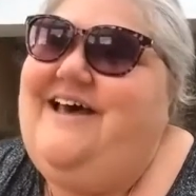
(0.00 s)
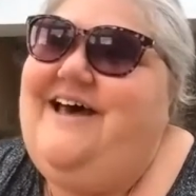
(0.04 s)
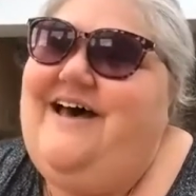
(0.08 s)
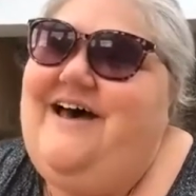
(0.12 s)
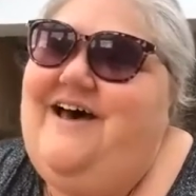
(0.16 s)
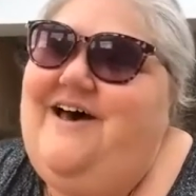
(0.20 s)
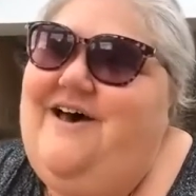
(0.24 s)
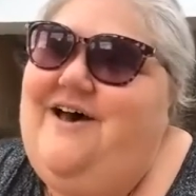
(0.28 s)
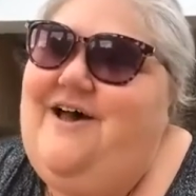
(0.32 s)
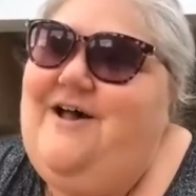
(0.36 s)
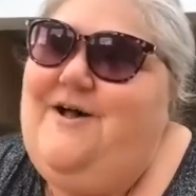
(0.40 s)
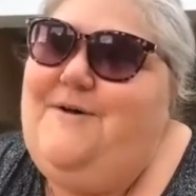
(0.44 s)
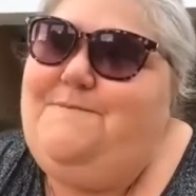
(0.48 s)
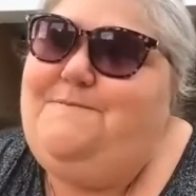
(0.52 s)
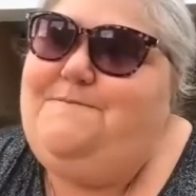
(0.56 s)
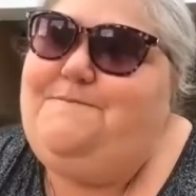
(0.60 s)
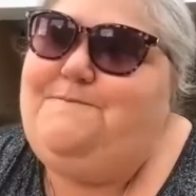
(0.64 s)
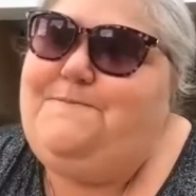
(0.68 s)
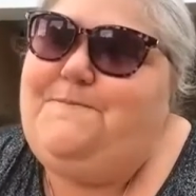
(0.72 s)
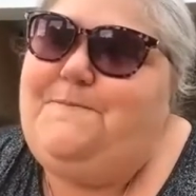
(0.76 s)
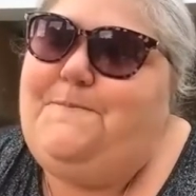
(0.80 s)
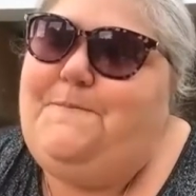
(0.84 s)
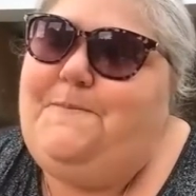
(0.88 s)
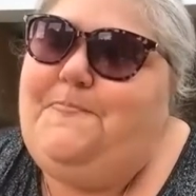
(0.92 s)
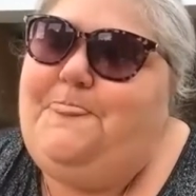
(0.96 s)

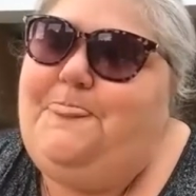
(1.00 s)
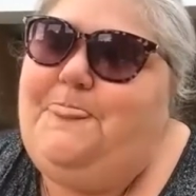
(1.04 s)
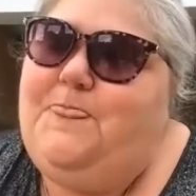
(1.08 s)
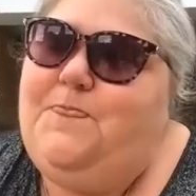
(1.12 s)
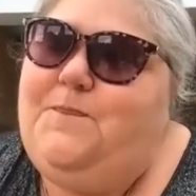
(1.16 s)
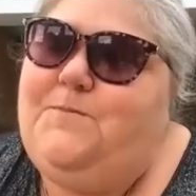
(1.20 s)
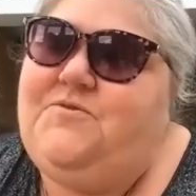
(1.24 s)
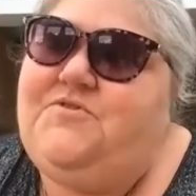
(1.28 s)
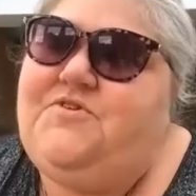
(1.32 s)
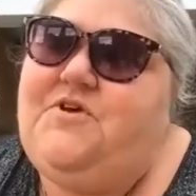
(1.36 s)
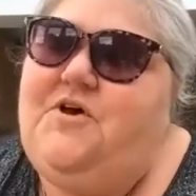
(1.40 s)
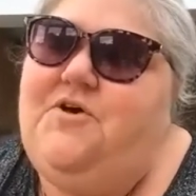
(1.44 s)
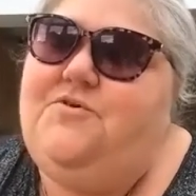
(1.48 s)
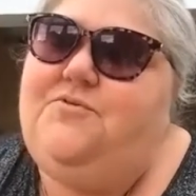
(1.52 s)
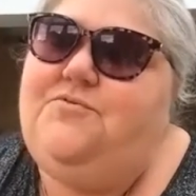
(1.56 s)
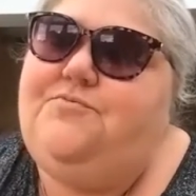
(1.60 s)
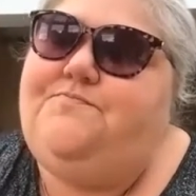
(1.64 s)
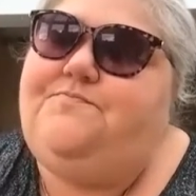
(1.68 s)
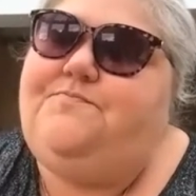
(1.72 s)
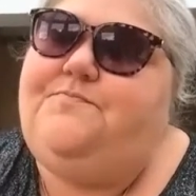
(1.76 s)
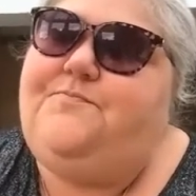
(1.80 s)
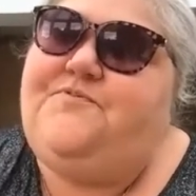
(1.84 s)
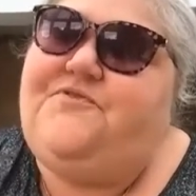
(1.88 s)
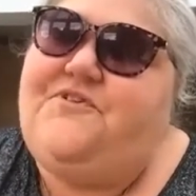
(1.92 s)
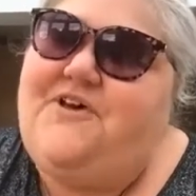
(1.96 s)
So
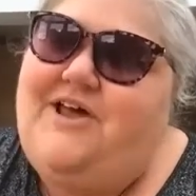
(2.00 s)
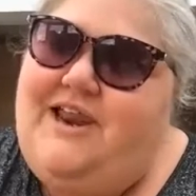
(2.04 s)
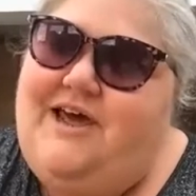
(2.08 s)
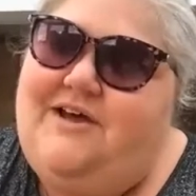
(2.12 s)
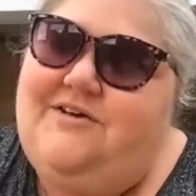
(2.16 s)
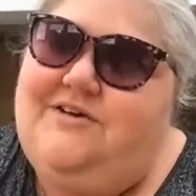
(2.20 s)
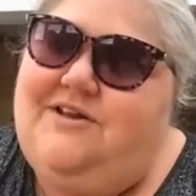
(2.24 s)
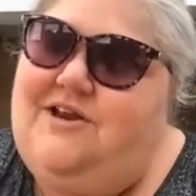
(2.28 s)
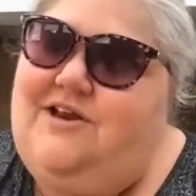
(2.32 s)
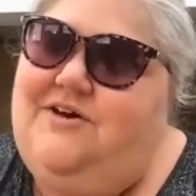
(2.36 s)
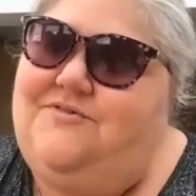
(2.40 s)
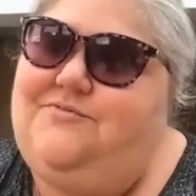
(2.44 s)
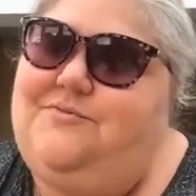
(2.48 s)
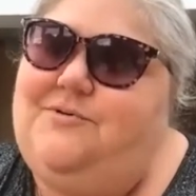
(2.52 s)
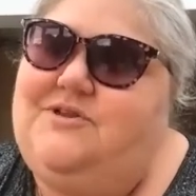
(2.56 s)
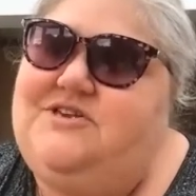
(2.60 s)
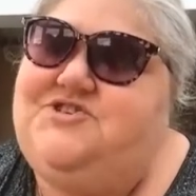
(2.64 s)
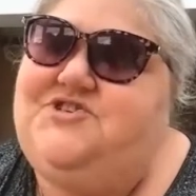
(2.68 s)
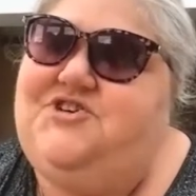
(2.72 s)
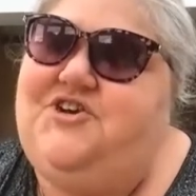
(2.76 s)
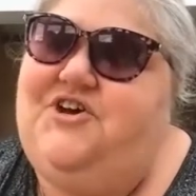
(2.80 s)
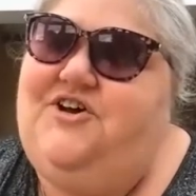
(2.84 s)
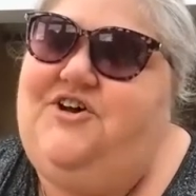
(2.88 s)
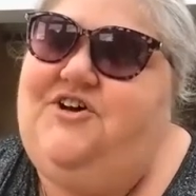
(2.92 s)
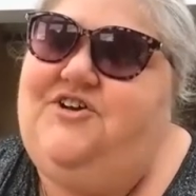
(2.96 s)
fell out of love with
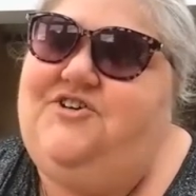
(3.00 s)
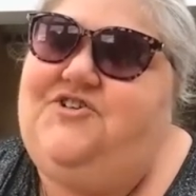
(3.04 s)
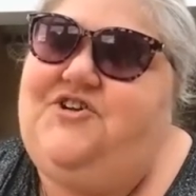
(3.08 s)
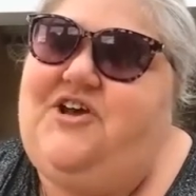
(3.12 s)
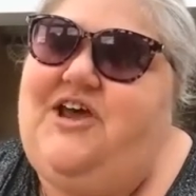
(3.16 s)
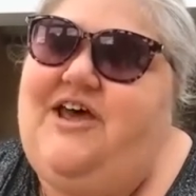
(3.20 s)
church.